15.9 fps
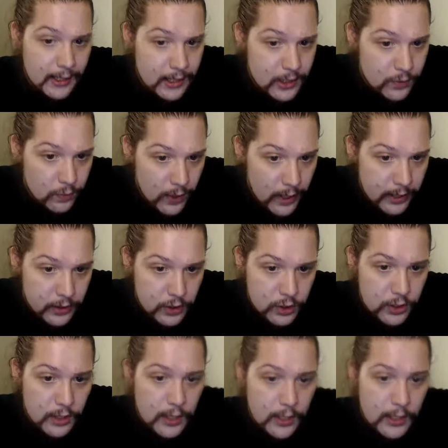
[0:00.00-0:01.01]
he's
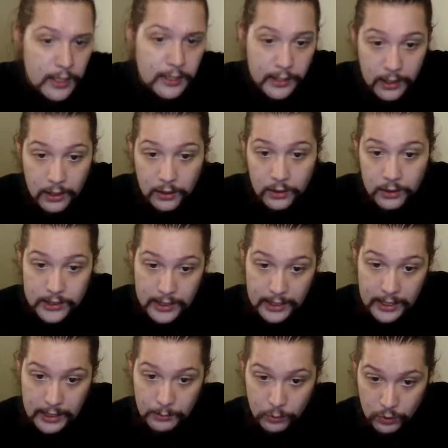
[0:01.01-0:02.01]
rich." They all looked
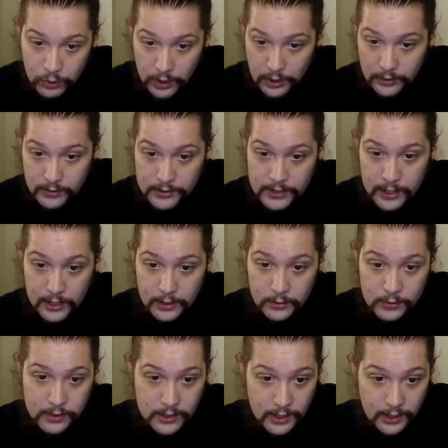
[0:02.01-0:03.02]
at Abu Kharazan,
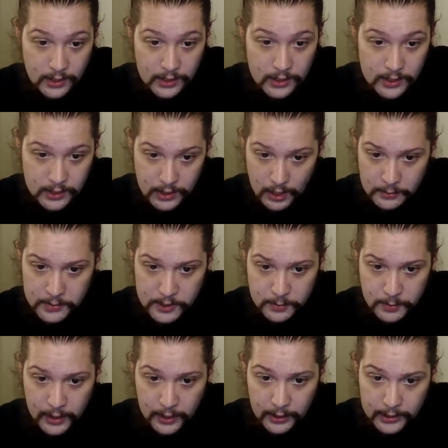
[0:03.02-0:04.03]
who suddenly stopped
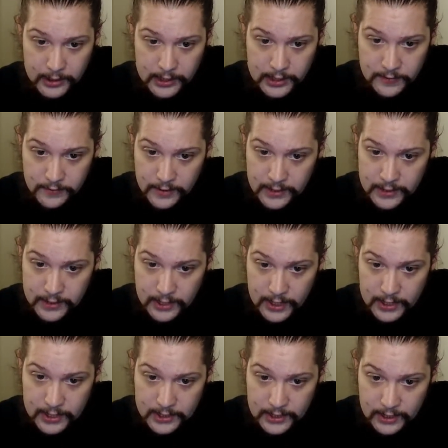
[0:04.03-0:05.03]
smiling, his face
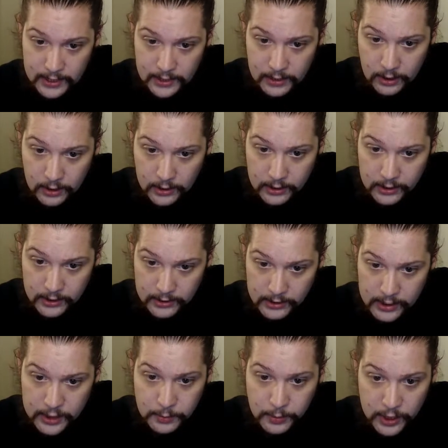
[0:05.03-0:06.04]
again taking on an
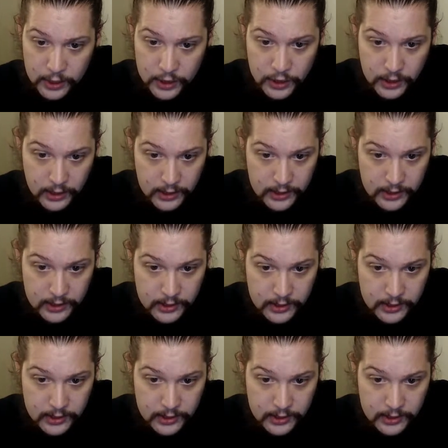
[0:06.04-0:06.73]
expression